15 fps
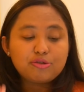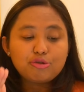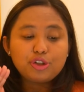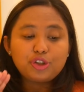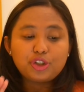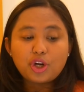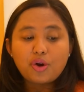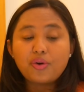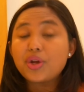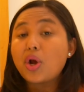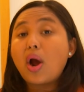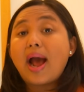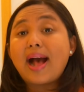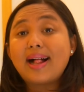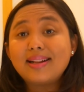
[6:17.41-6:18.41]
to show
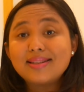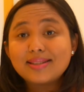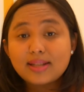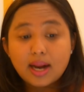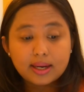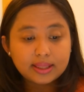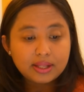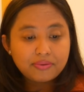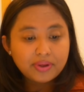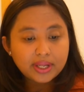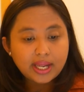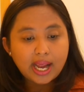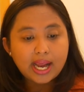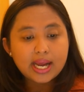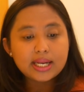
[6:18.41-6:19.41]
your health
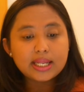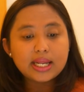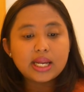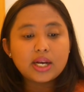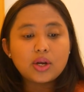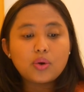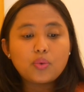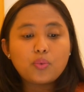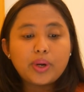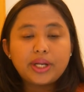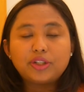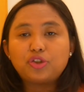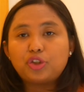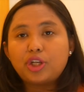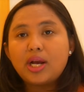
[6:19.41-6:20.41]
certificate in
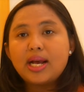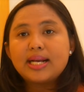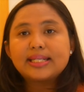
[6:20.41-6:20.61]
which